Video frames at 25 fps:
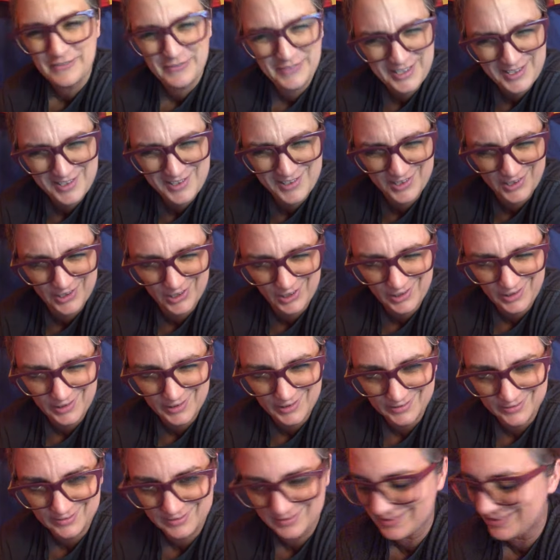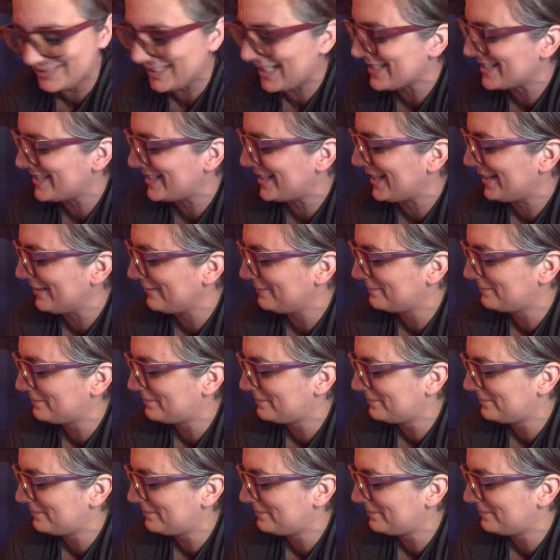Feels good, doesn't it?